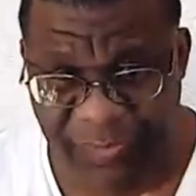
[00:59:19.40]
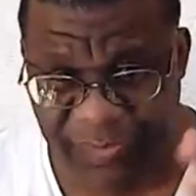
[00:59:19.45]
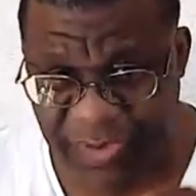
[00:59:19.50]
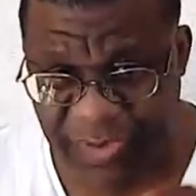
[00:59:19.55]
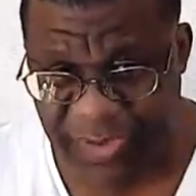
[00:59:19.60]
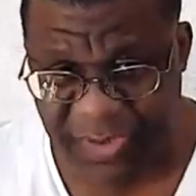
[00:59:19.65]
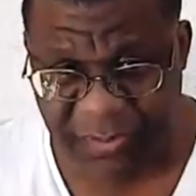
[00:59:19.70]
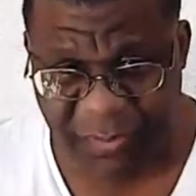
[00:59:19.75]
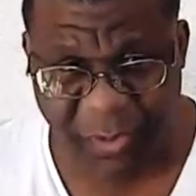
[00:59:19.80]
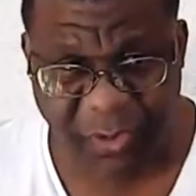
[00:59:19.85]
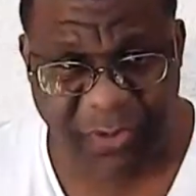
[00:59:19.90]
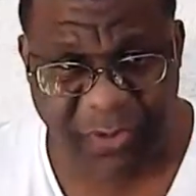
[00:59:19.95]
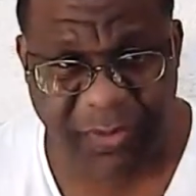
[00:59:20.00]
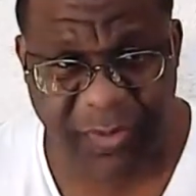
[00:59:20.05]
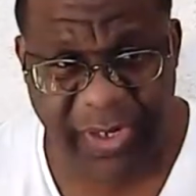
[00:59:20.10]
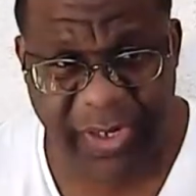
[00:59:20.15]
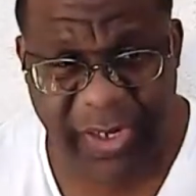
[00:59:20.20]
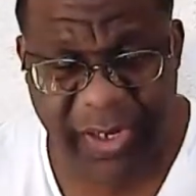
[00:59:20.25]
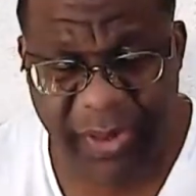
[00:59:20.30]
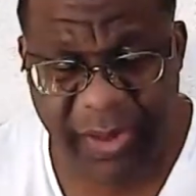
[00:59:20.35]
of disposable
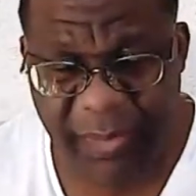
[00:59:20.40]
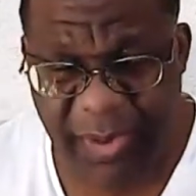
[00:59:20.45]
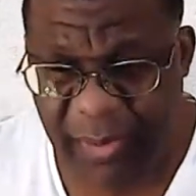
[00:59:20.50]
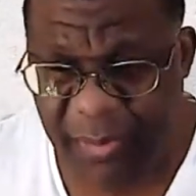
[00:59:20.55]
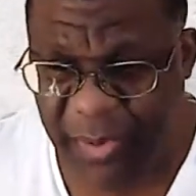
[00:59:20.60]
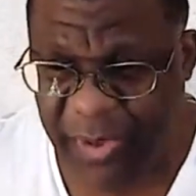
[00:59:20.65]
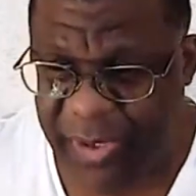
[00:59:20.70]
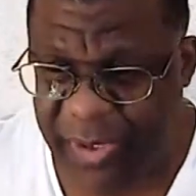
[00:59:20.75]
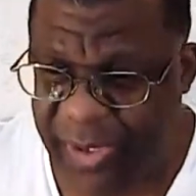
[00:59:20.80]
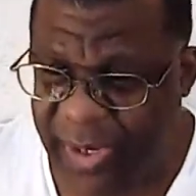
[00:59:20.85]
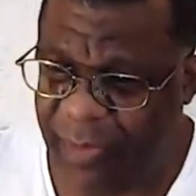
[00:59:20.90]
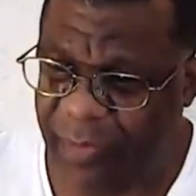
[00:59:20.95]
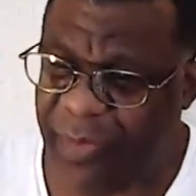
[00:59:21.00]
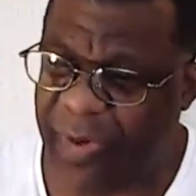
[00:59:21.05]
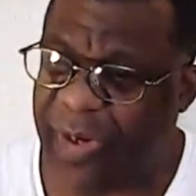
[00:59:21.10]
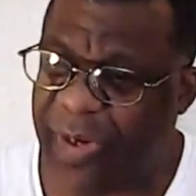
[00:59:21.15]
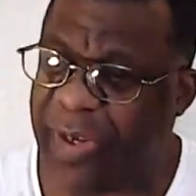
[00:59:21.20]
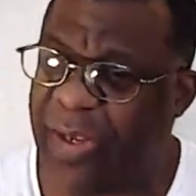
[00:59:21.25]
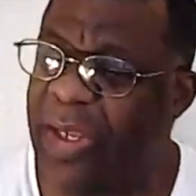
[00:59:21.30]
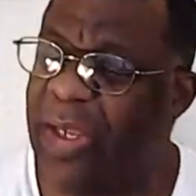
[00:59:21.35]
income. I'll put it that
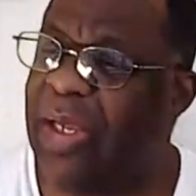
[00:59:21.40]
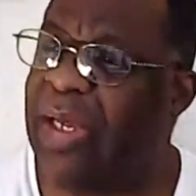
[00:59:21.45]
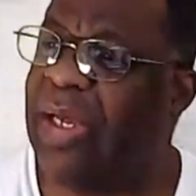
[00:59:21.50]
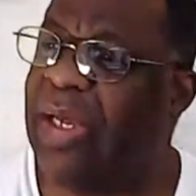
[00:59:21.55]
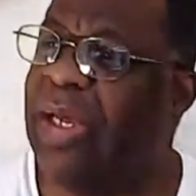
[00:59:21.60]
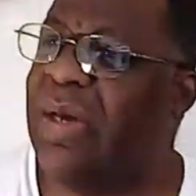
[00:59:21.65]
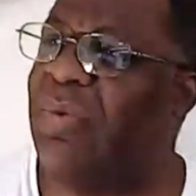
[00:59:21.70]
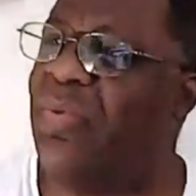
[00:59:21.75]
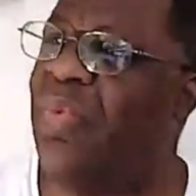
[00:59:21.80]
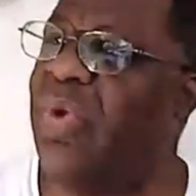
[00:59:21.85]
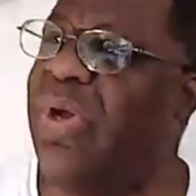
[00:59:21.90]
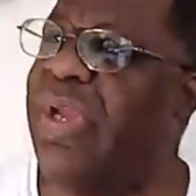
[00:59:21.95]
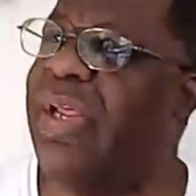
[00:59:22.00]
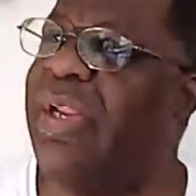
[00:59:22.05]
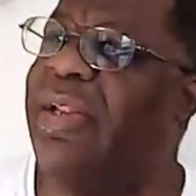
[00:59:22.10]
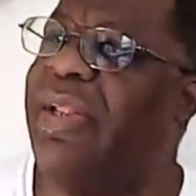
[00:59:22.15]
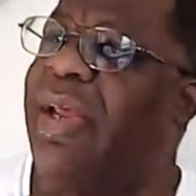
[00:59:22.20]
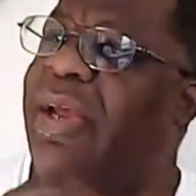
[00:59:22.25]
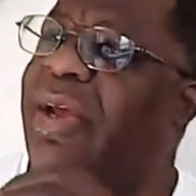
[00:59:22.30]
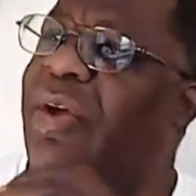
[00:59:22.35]
way.
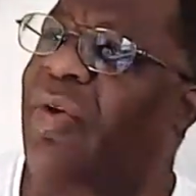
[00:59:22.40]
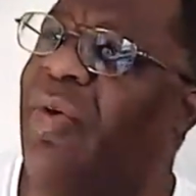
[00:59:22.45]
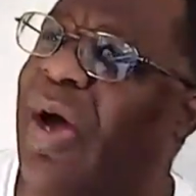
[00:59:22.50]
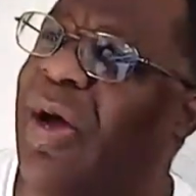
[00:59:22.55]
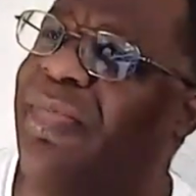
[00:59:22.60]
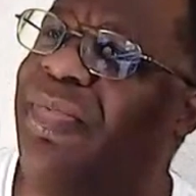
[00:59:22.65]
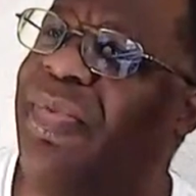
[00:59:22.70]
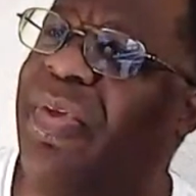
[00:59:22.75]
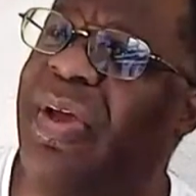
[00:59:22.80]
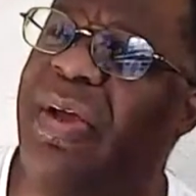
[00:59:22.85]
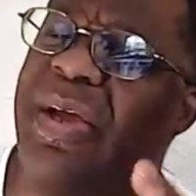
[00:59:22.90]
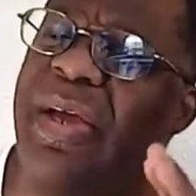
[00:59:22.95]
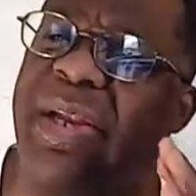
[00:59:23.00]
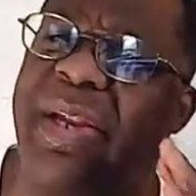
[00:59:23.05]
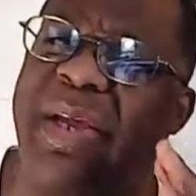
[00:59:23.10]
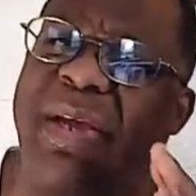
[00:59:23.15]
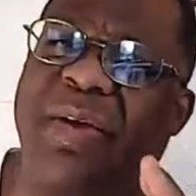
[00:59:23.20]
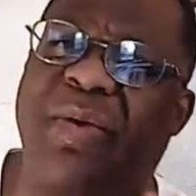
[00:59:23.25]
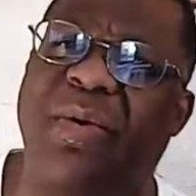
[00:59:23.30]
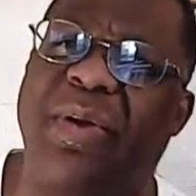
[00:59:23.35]
When they go out there and
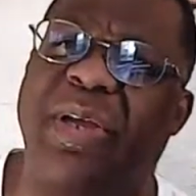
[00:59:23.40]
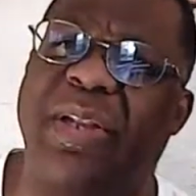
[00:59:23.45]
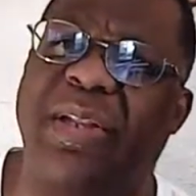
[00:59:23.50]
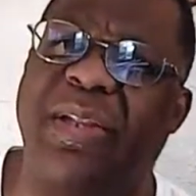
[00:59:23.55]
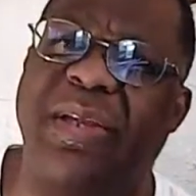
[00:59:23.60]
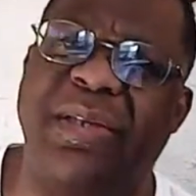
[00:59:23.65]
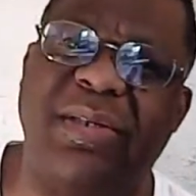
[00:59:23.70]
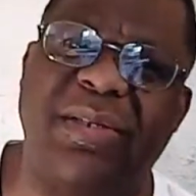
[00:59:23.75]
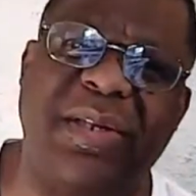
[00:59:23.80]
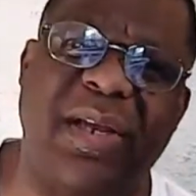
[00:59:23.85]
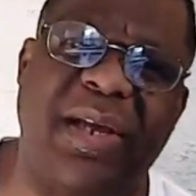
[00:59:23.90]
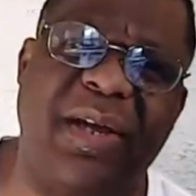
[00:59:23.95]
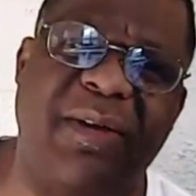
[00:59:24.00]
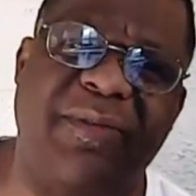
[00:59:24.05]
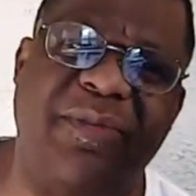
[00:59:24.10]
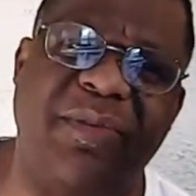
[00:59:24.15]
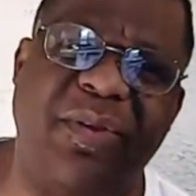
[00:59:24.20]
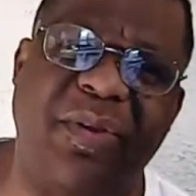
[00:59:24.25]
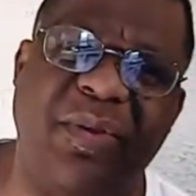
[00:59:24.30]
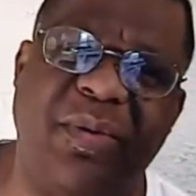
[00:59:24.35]
they go get this stuff,
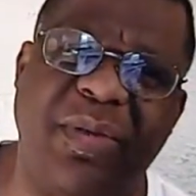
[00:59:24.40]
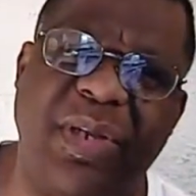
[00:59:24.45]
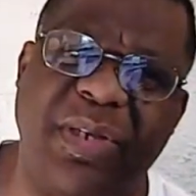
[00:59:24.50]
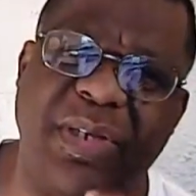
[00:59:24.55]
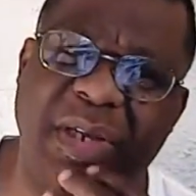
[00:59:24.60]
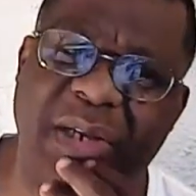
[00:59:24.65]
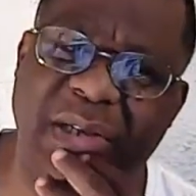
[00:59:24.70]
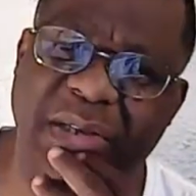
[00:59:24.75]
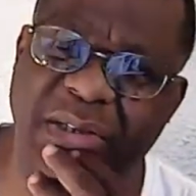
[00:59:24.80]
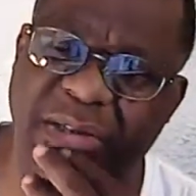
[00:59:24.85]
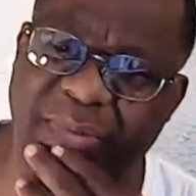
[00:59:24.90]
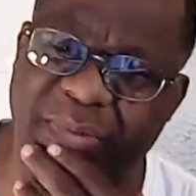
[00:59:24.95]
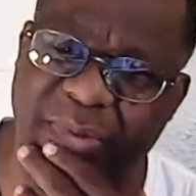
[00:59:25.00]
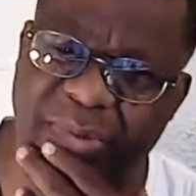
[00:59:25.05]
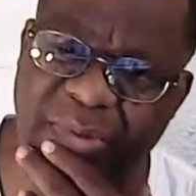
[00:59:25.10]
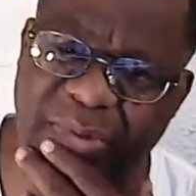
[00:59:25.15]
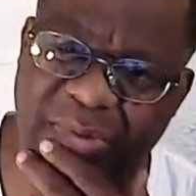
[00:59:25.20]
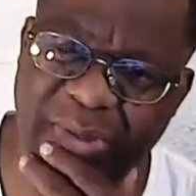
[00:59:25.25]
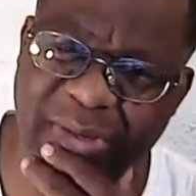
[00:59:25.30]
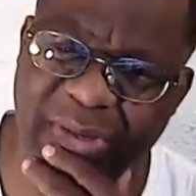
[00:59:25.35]
you know what they tell themselves,
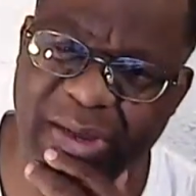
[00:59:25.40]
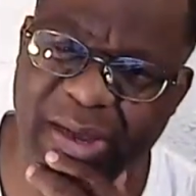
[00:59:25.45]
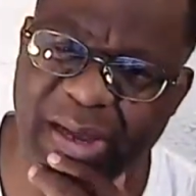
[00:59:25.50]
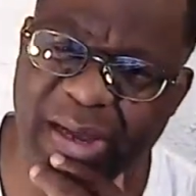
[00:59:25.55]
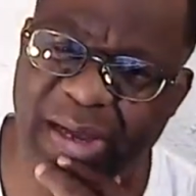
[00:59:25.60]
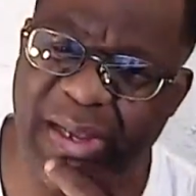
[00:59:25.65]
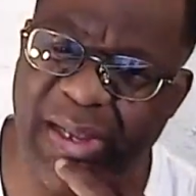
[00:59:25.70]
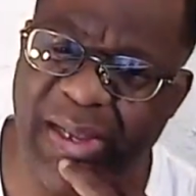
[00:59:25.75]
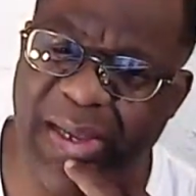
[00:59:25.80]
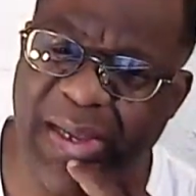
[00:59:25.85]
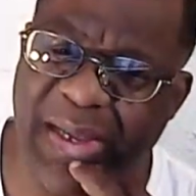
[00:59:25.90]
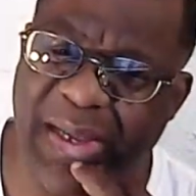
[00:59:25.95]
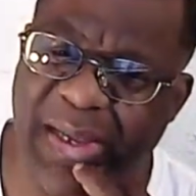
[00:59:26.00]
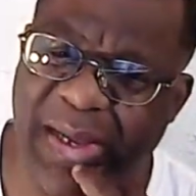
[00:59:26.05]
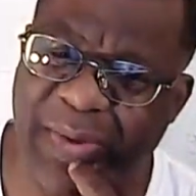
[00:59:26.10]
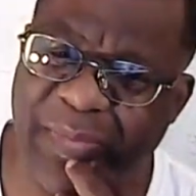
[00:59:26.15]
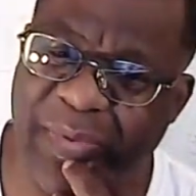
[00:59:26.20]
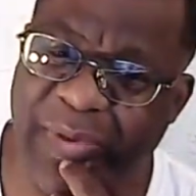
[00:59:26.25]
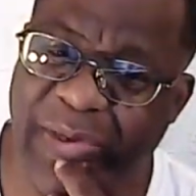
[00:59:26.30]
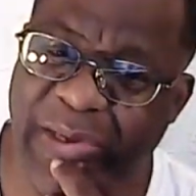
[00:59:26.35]
folks?
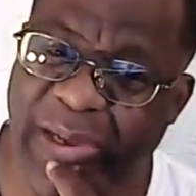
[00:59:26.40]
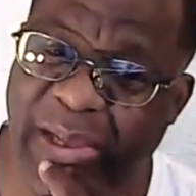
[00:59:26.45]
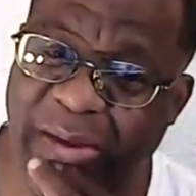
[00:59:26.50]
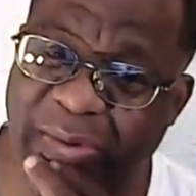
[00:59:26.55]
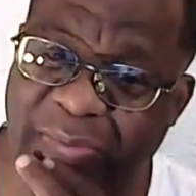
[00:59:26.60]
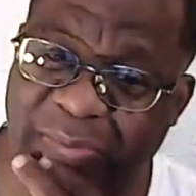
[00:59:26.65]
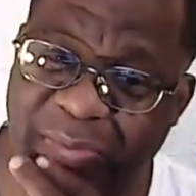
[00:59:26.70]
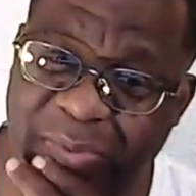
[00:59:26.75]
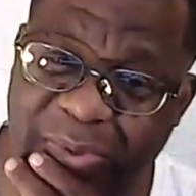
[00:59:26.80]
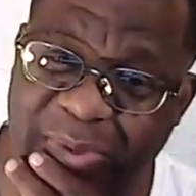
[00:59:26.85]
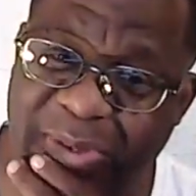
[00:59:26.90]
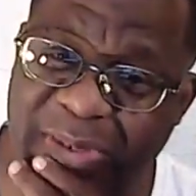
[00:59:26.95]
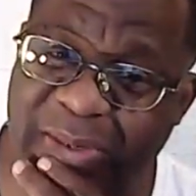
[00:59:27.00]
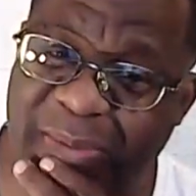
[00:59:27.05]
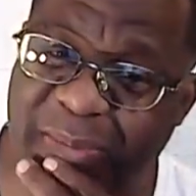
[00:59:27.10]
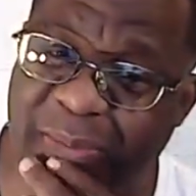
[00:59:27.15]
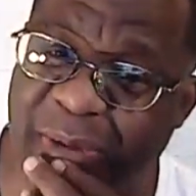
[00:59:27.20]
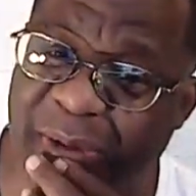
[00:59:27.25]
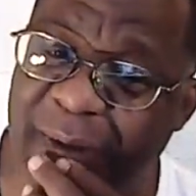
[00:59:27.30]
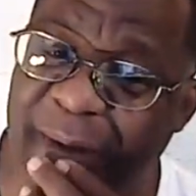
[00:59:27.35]
I really can't afford this,
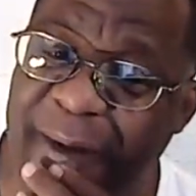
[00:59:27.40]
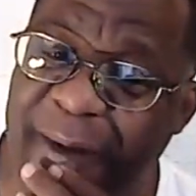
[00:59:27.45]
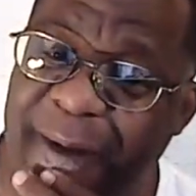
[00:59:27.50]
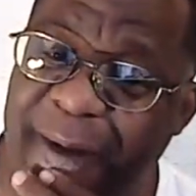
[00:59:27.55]
but